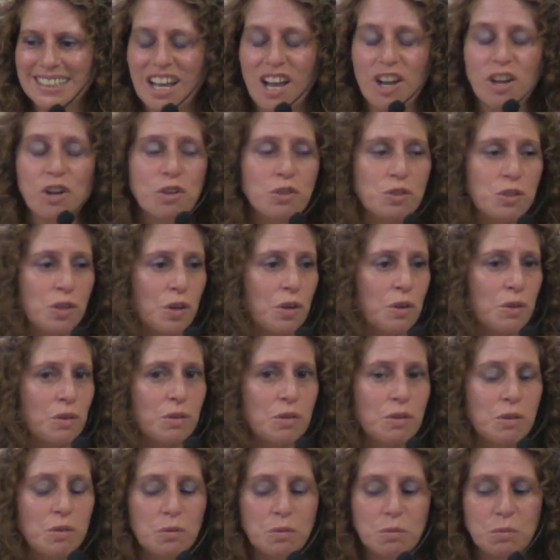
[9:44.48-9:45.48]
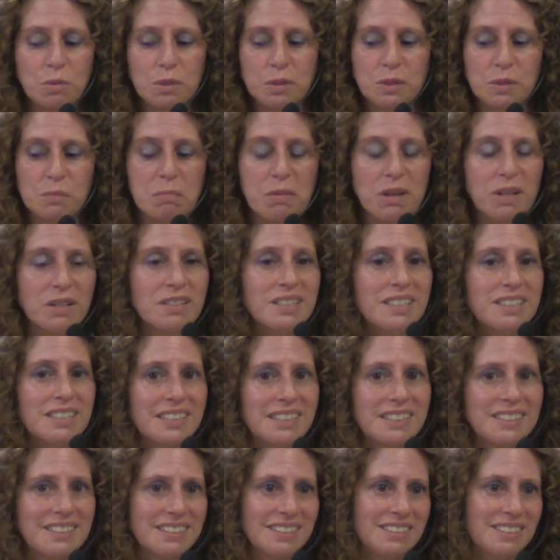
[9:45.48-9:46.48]
I also was
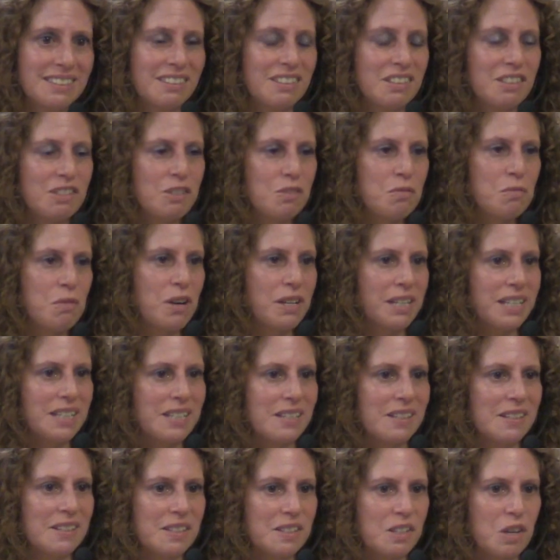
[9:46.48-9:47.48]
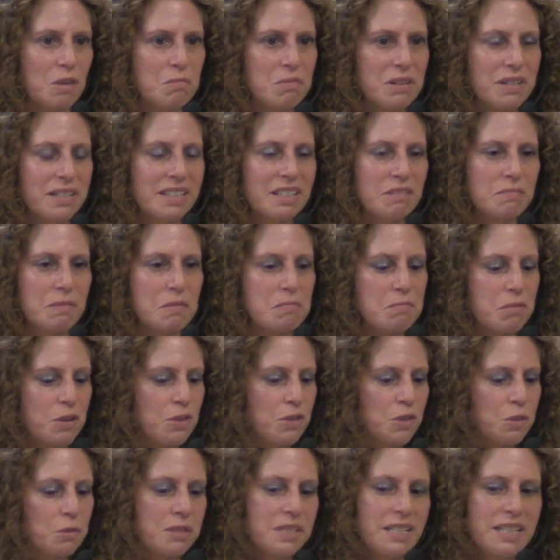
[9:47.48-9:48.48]
mugged walking to the subway. My
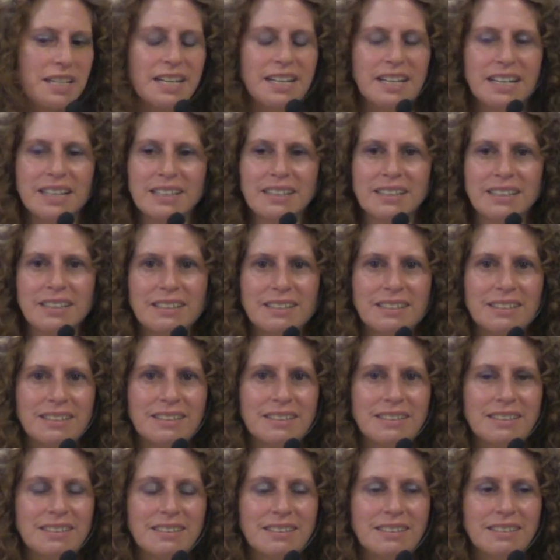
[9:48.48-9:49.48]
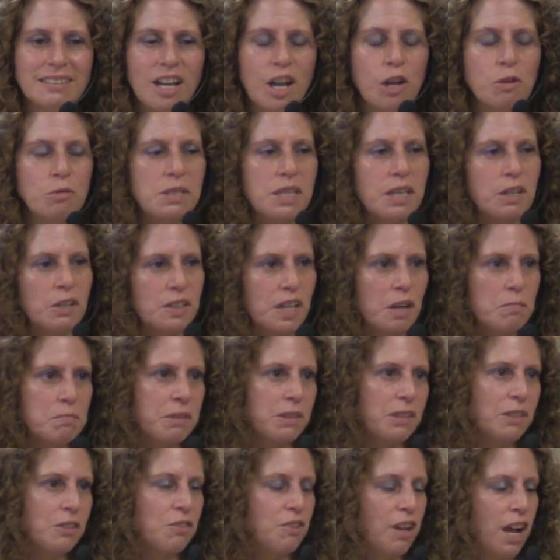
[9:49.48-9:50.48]
purse was taken. I was held up
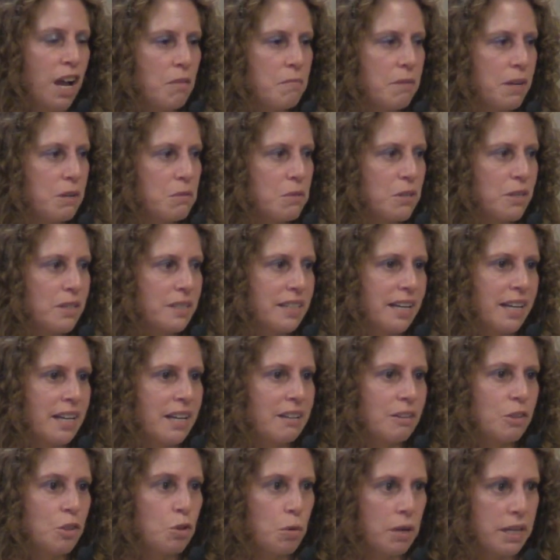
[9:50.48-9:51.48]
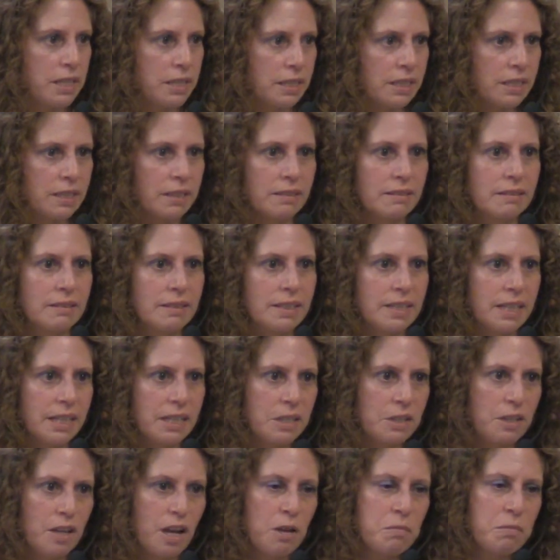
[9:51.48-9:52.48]
at the job I worked at twice,
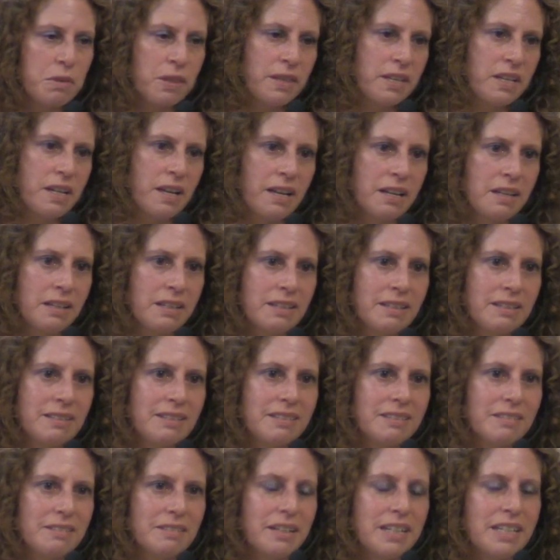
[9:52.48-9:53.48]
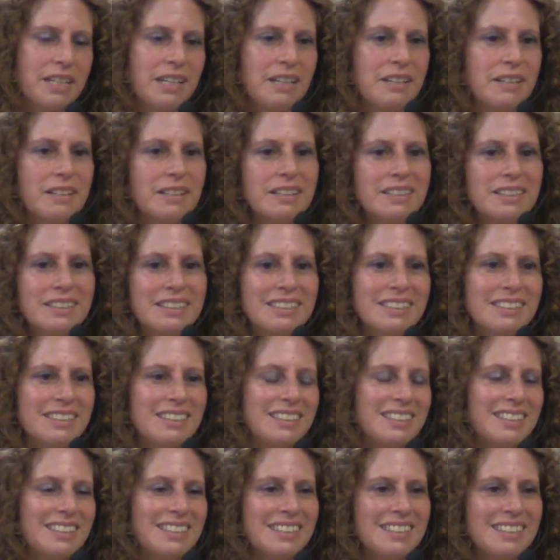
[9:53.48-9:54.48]
second time with a gun right here.
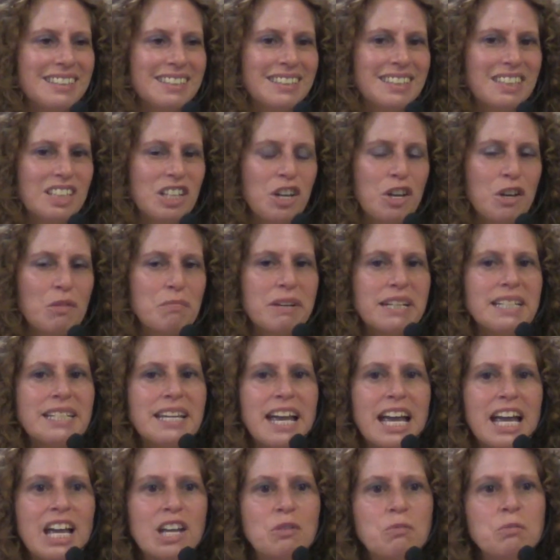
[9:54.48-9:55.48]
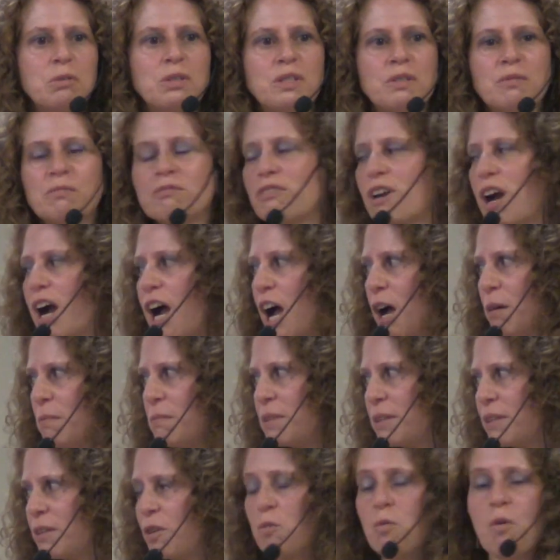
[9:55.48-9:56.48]
My dad was
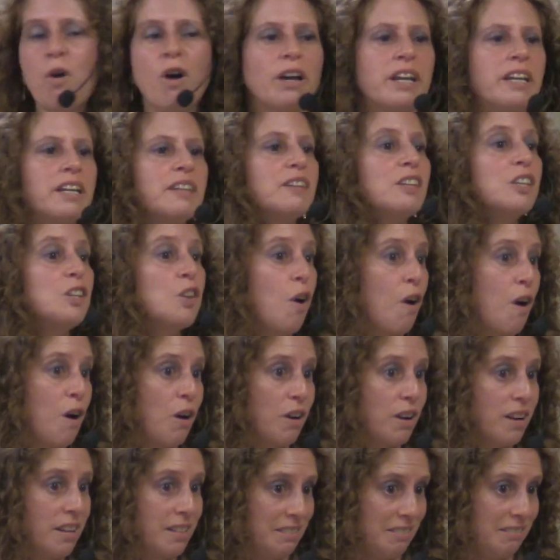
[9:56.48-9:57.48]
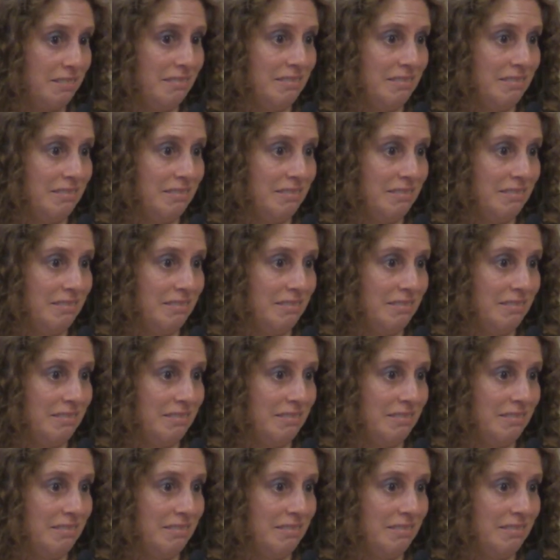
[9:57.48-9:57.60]
robbed walking the dog.